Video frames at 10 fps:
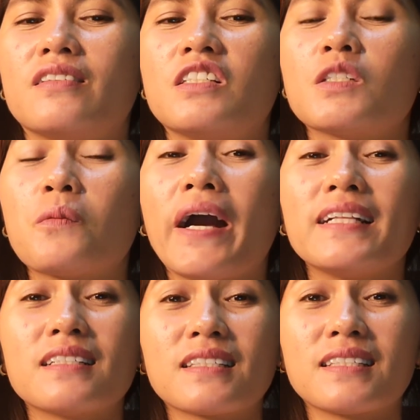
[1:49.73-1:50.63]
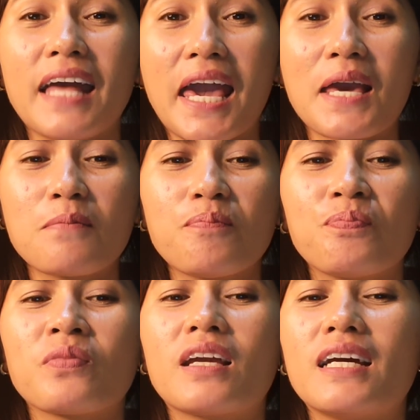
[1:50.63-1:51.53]
Despite its name,
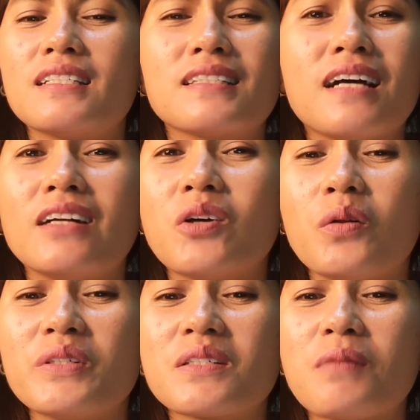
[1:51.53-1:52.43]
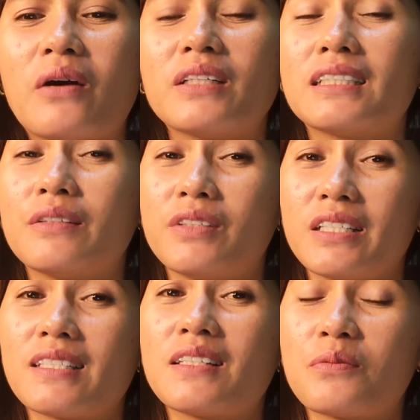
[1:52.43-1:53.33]
it is not always about
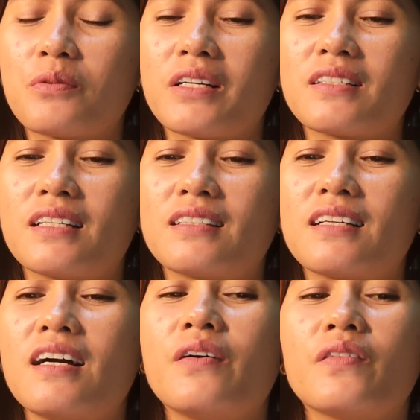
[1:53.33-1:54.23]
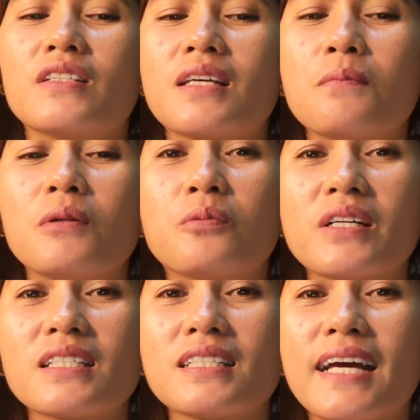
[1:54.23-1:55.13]
activities in the present. The simple
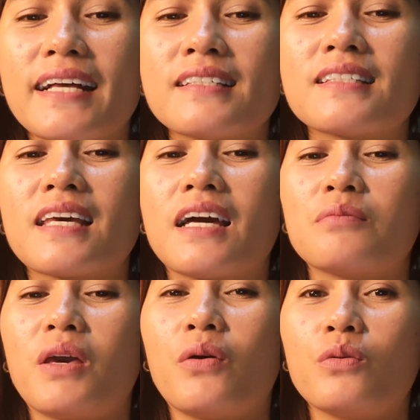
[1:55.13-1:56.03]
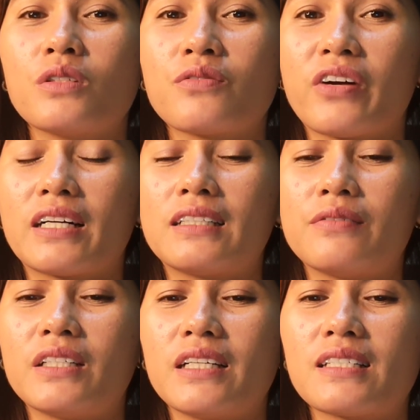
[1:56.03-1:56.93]
present tense can be used for
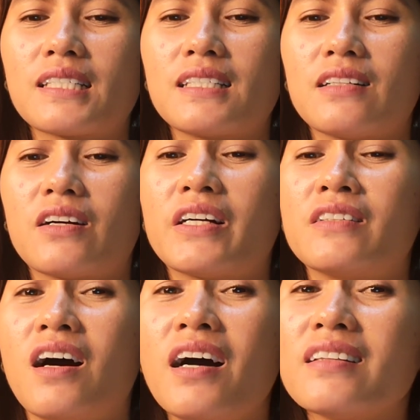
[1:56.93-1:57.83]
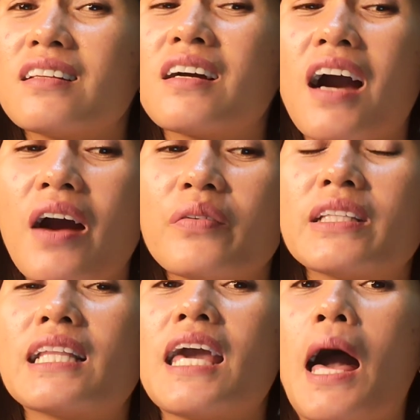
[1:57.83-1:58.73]
activities that are not
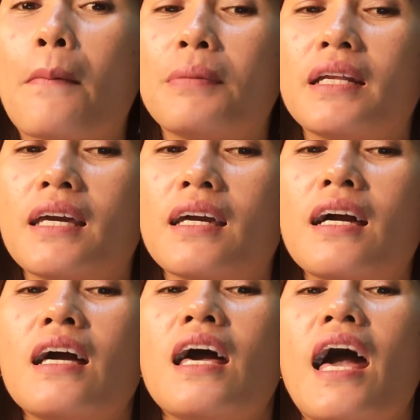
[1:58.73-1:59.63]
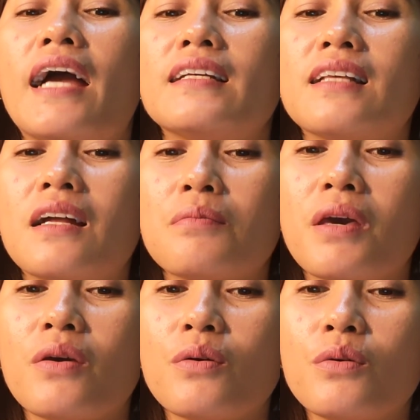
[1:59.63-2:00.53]
currently happening, and it can be
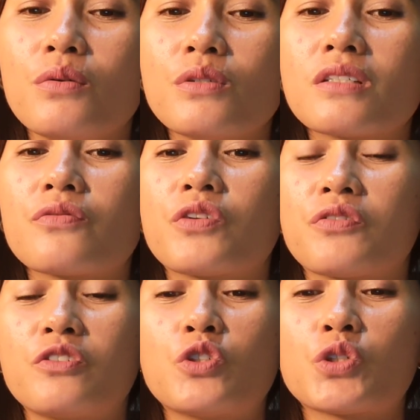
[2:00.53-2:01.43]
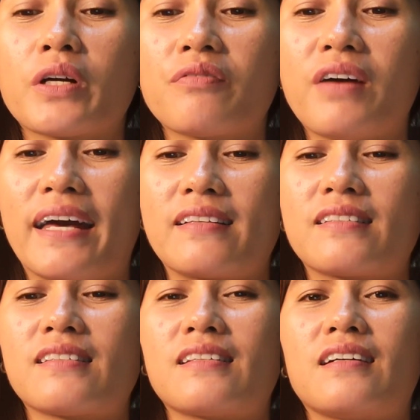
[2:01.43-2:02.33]
used for future
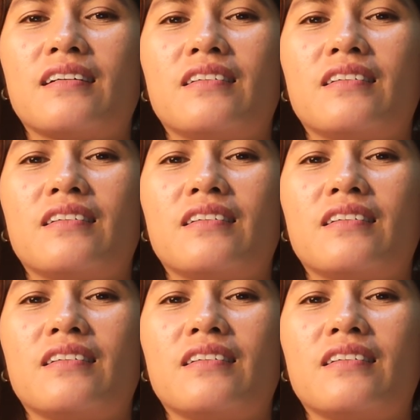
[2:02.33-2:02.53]
events.